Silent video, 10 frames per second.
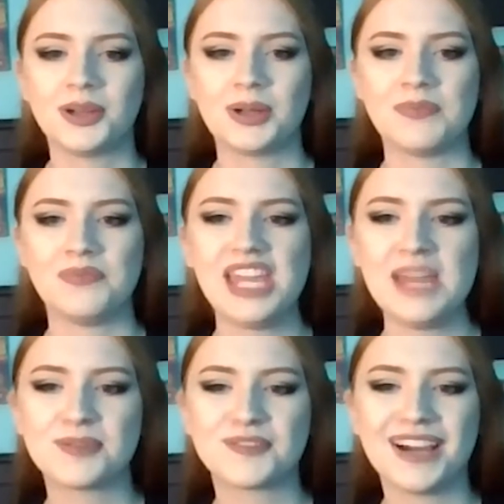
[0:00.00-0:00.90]
me
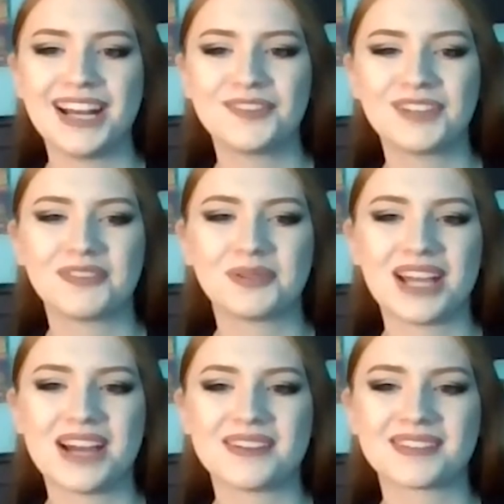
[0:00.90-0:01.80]
providing for everyone
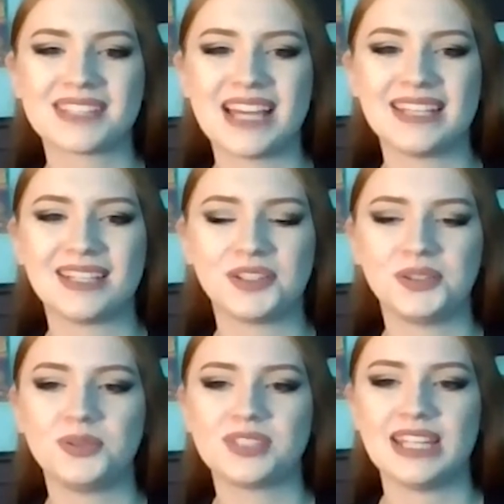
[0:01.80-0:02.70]
else and then
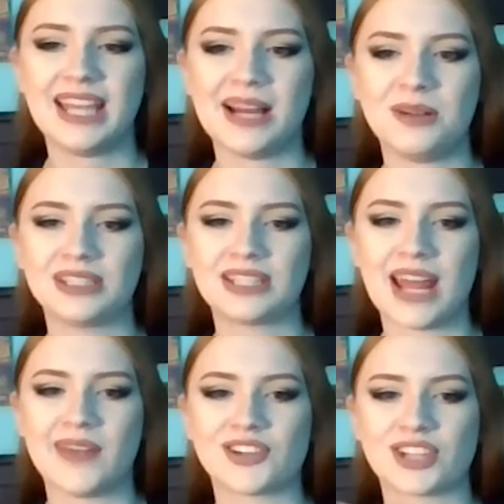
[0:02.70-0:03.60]
losing the outlet that
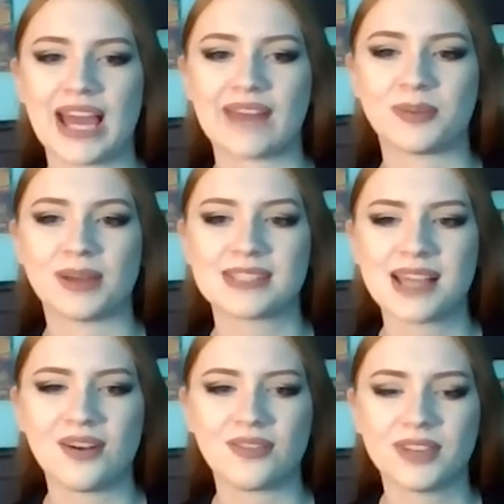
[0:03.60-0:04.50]
I originally had for
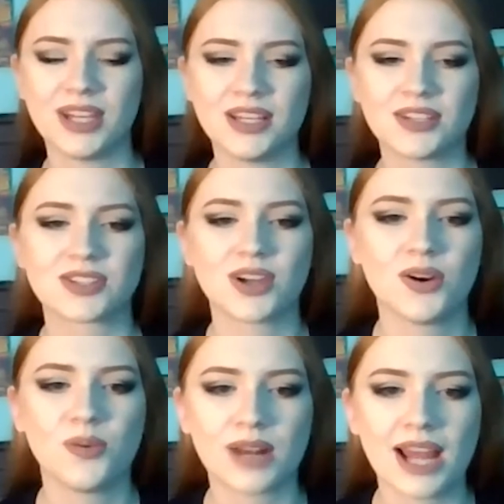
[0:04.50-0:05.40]
myself.
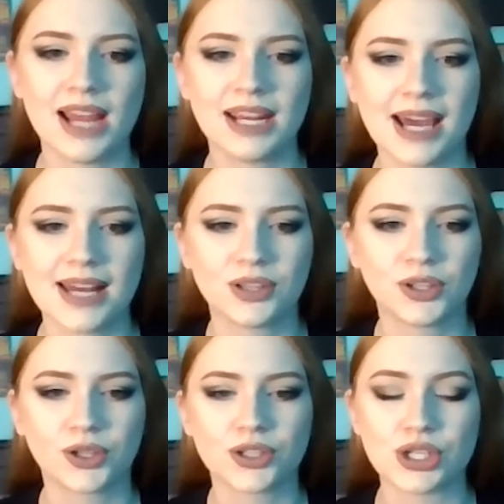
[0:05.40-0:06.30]
So, what I kind of
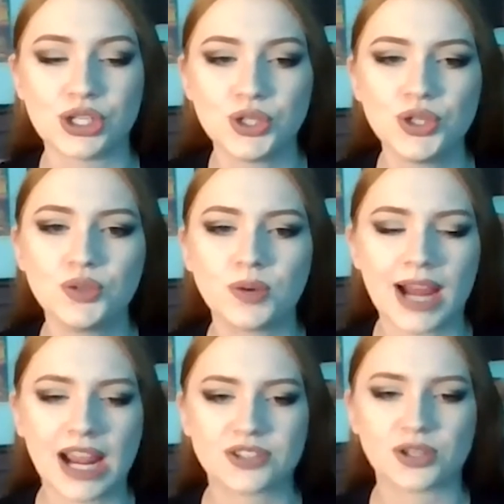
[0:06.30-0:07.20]
learned to do, what
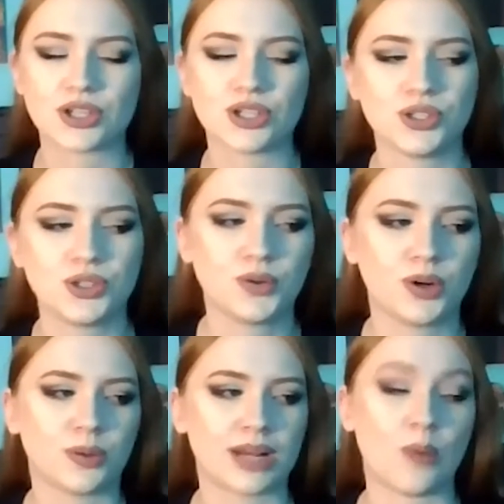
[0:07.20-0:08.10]
I started to do,
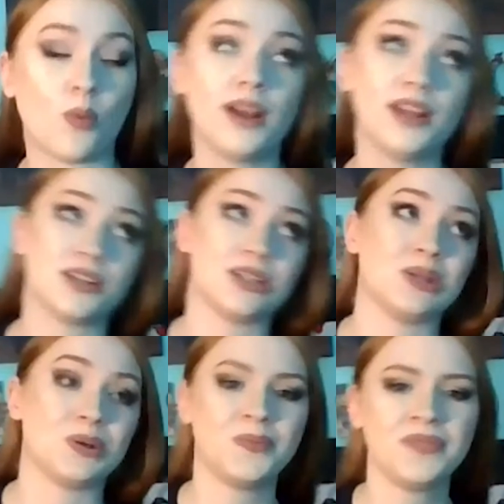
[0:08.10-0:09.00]
or what I wanted to
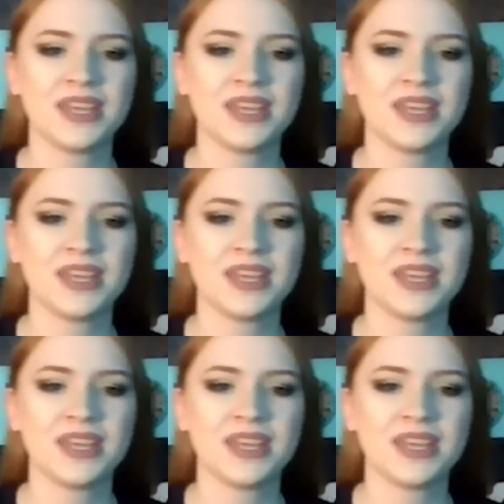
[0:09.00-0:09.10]
do,